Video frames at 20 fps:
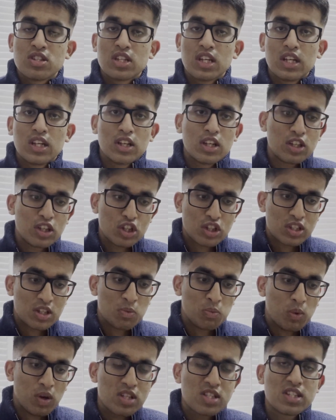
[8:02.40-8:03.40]
it just
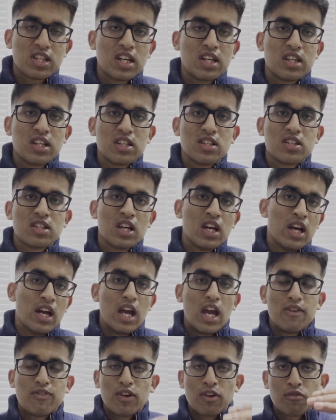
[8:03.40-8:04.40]
in one sentence.
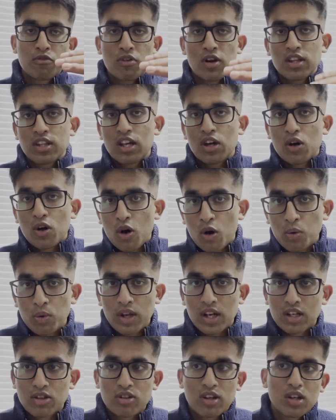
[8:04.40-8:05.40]
If you had read the whole
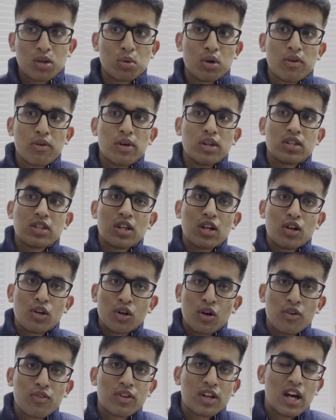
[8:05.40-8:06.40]
extract, you would have wasted a
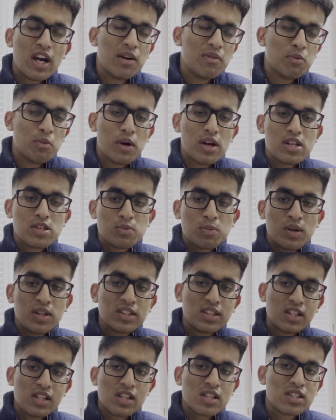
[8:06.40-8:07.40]
lot of time, whereas one
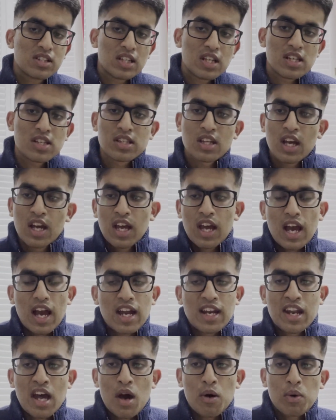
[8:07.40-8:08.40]
sentence says,
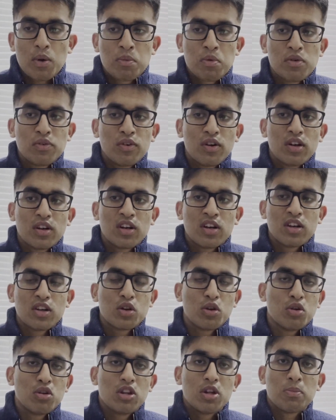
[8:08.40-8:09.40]
and now we move on
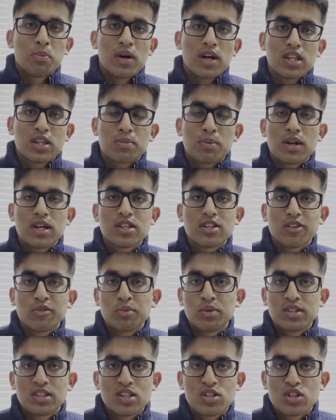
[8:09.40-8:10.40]
to the birthplace of
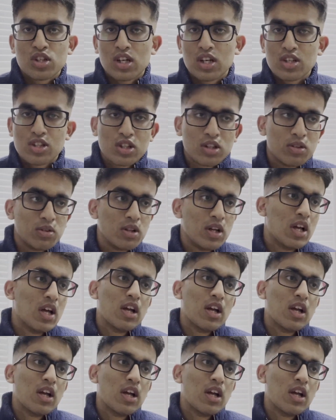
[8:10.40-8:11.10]
Winston Churchill,